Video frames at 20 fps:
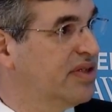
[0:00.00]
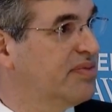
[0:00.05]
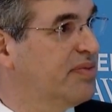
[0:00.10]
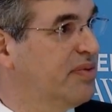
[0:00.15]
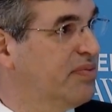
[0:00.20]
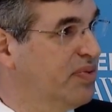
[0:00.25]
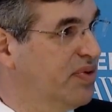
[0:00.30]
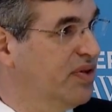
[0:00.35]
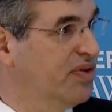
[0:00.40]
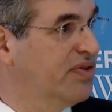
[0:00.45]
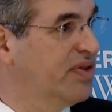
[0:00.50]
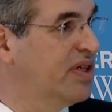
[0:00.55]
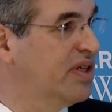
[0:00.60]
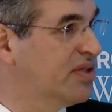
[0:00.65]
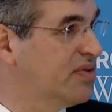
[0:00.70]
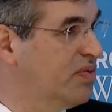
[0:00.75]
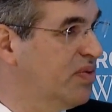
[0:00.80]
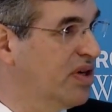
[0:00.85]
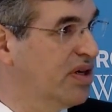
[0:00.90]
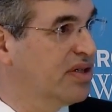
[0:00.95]
It's been proven,
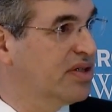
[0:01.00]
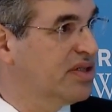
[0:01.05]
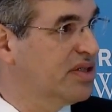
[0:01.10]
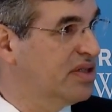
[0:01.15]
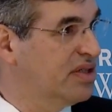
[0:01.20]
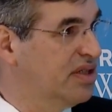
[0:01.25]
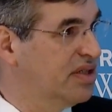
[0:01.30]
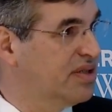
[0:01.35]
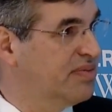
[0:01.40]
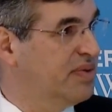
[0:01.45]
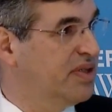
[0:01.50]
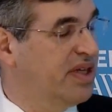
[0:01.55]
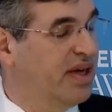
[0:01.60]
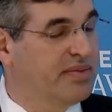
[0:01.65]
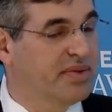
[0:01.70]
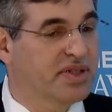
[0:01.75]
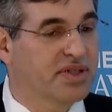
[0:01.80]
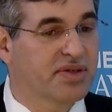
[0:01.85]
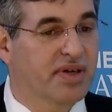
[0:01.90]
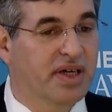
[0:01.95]
it works, it's been
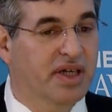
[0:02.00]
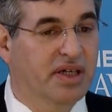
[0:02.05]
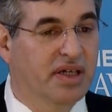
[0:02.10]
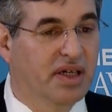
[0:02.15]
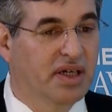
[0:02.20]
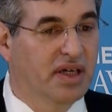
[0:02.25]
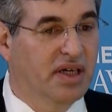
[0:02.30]
demonstrated.